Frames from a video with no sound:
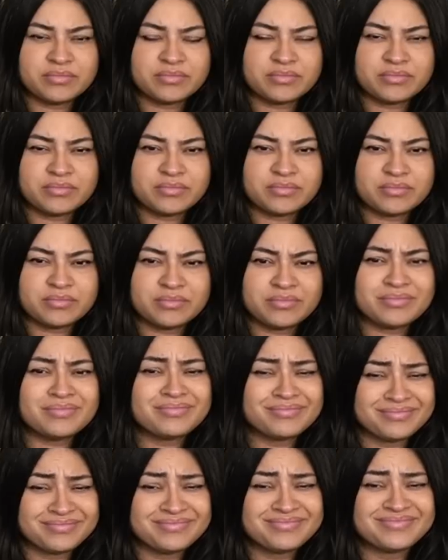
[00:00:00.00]

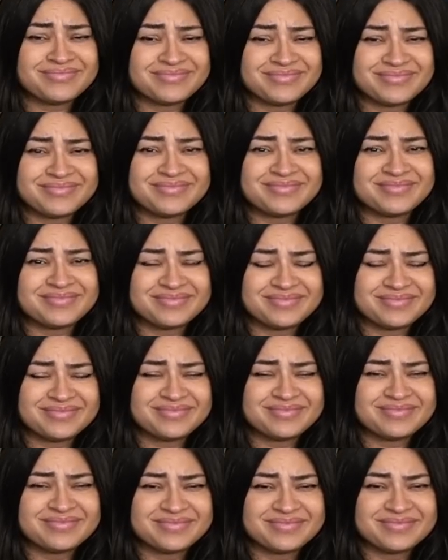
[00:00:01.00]

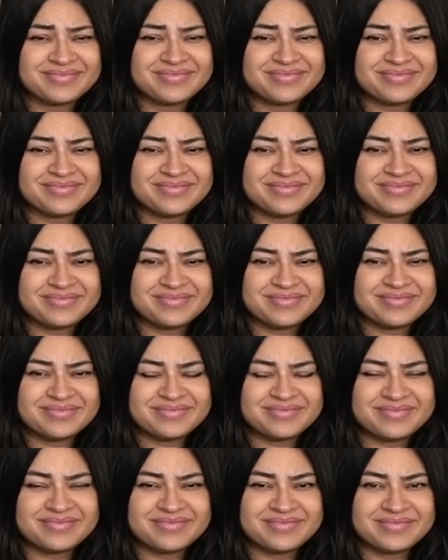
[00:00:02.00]

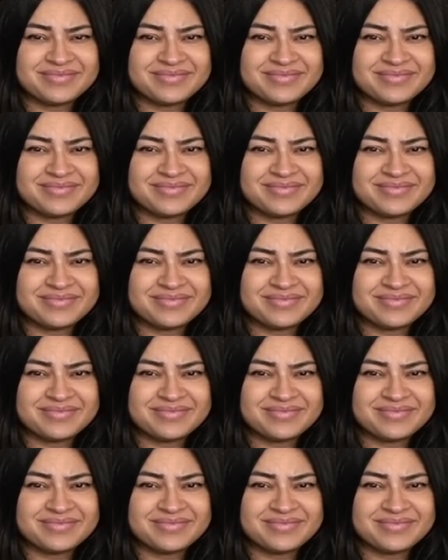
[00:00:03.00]
[no speech]